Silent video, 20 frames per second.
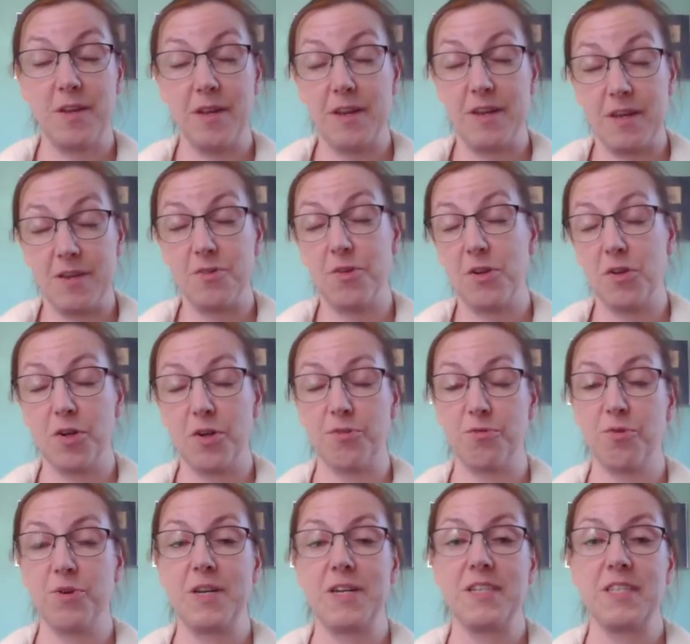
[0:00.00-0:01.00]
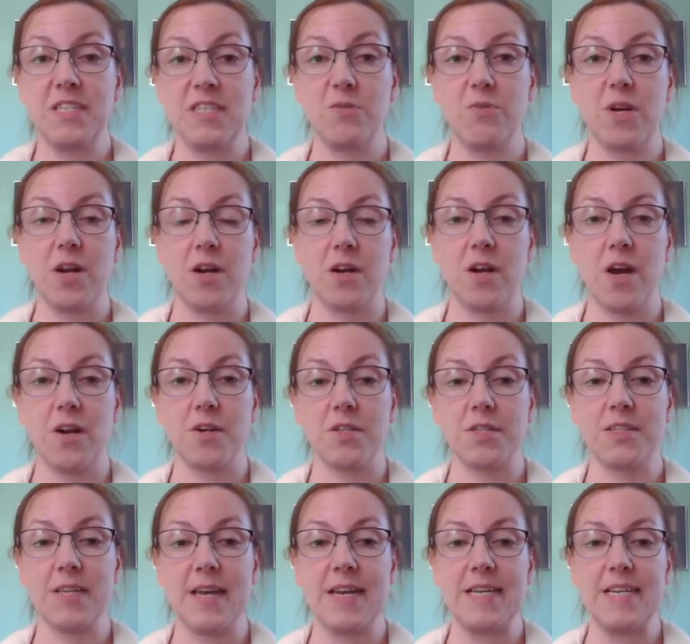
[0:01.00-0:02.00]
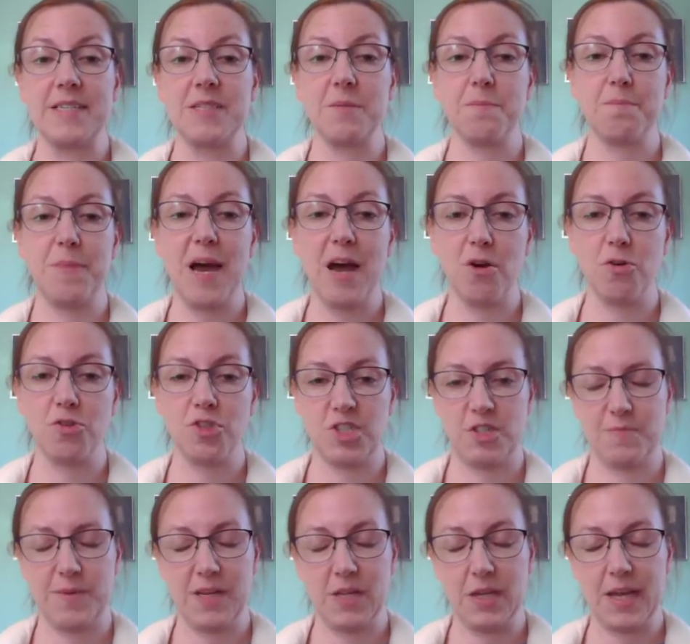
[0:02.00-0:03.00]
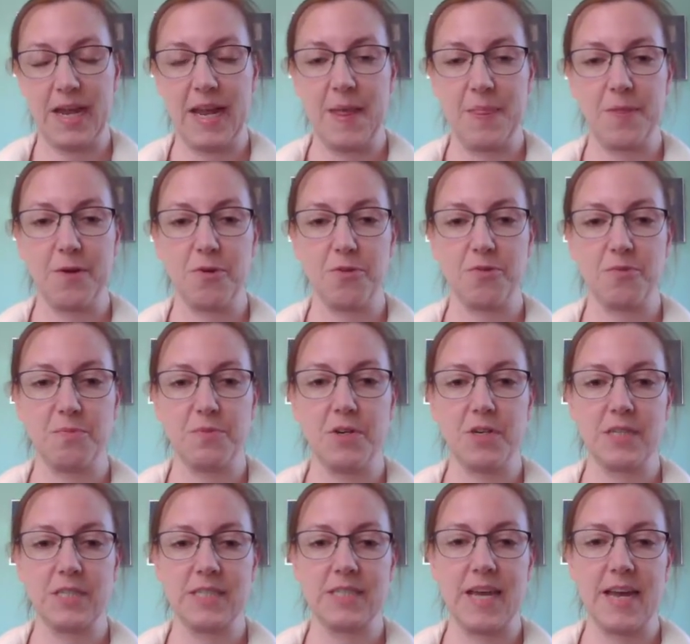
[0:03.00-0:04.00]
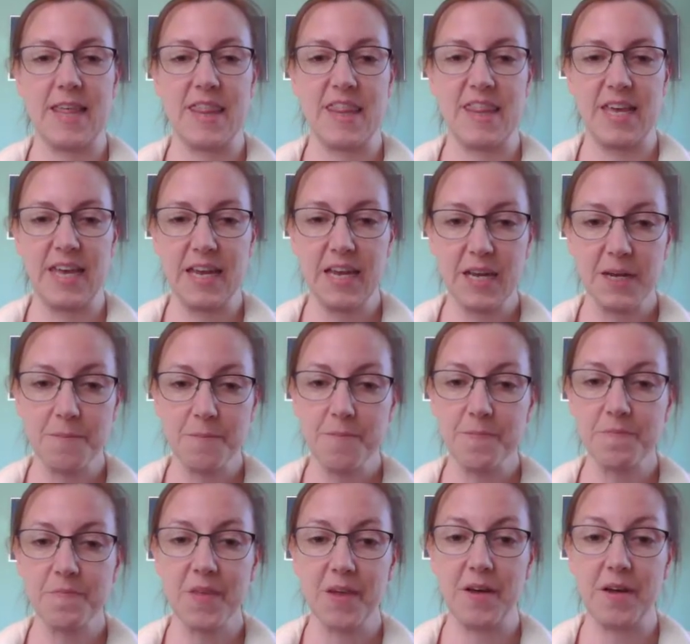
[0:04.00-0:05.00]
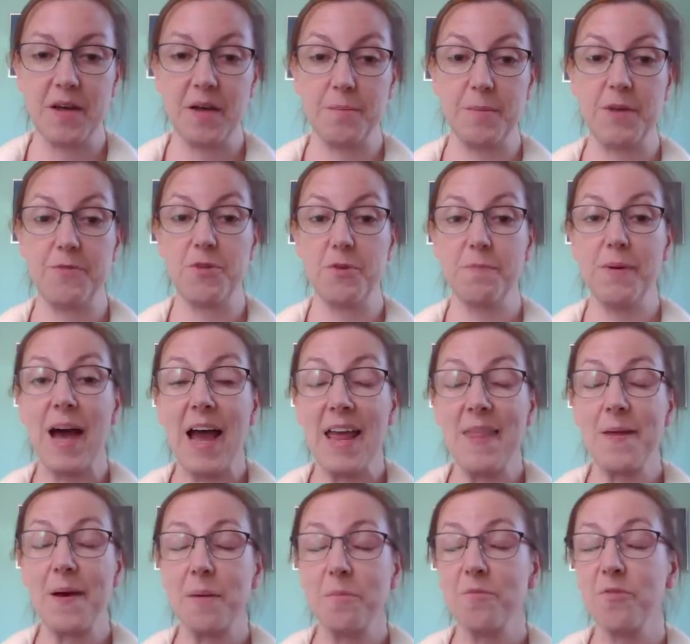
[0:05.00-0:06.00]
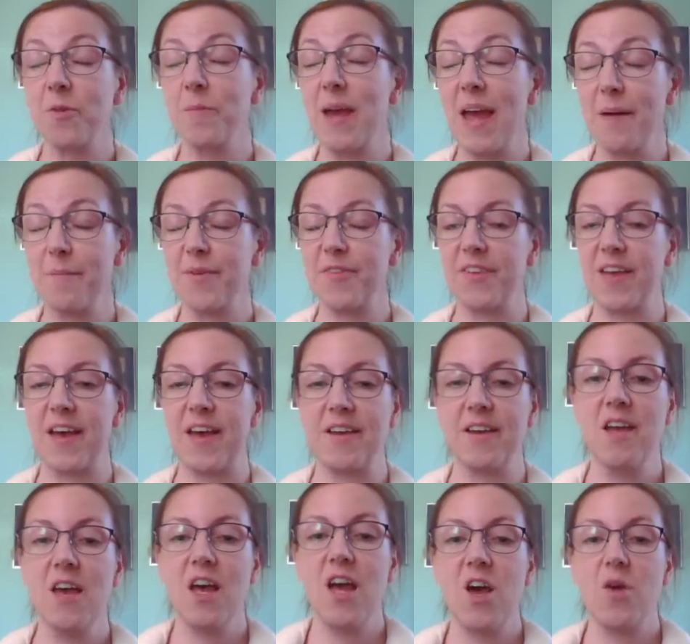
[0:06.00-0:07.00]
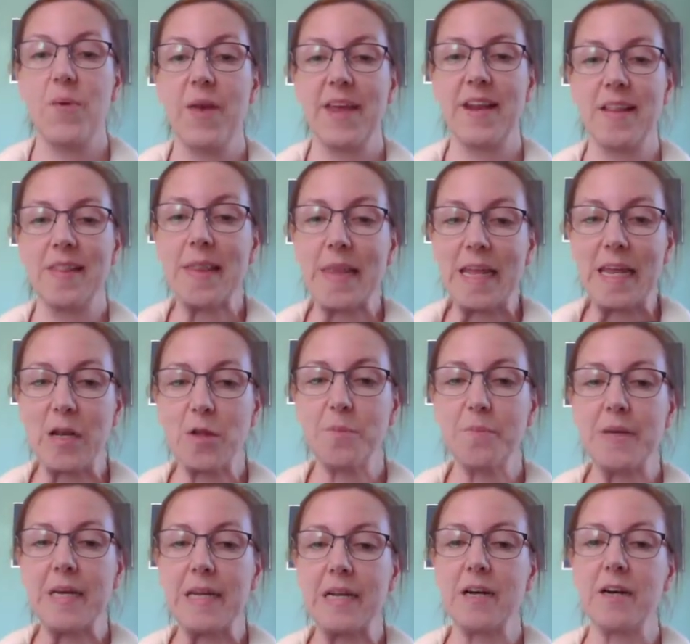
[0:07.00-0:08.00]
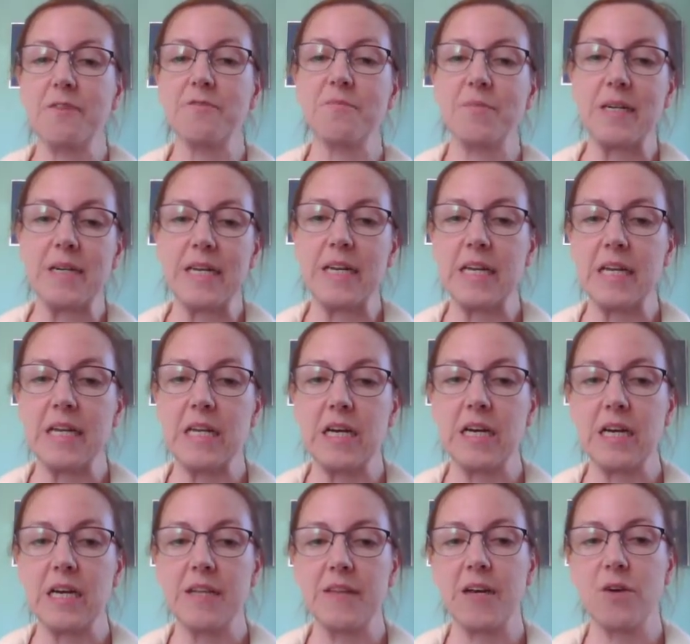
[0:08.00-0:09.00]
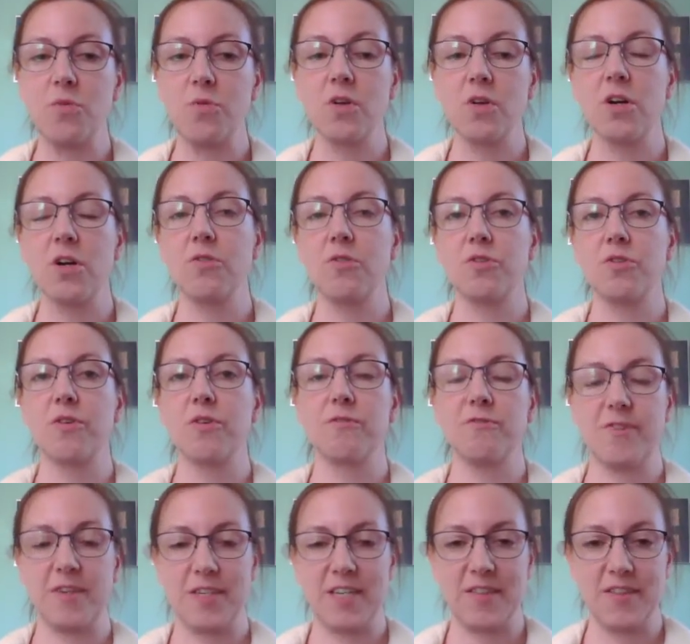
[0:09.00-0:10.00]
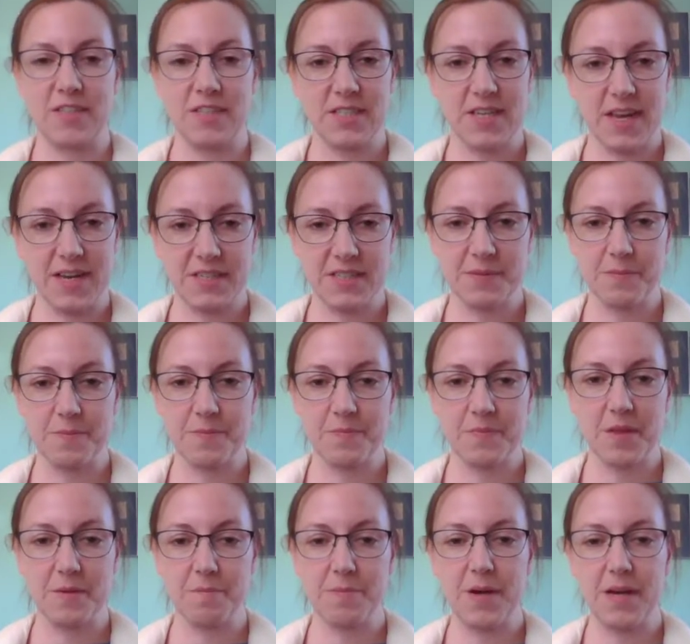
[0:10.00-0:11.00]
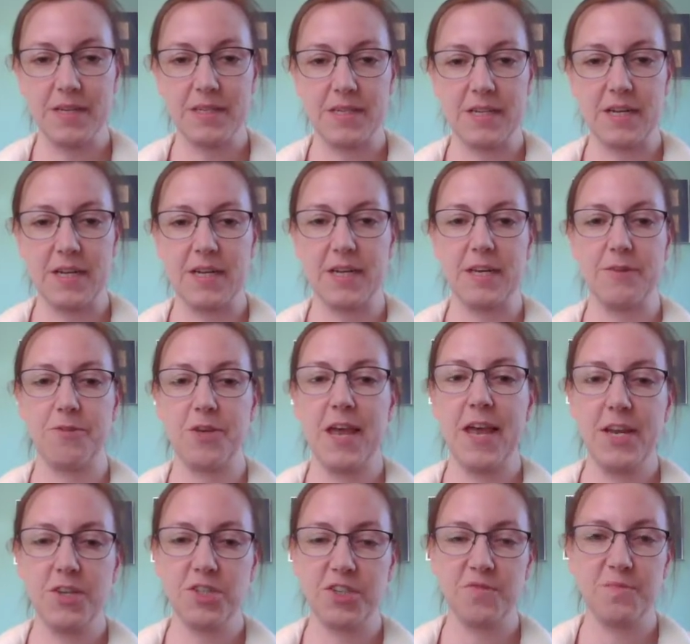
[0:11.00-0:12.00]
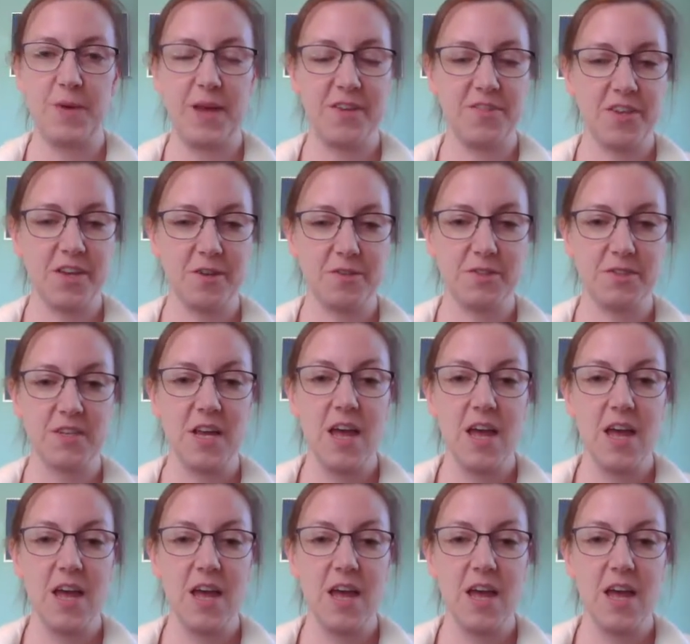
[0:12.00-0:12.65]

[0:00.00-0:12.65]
you can look through it and see what our site is about just by looking at those books, I think. If you buy them from Amazon, we get a little bit of money that will go toward funding the site. But if you hate Jeff Bezos,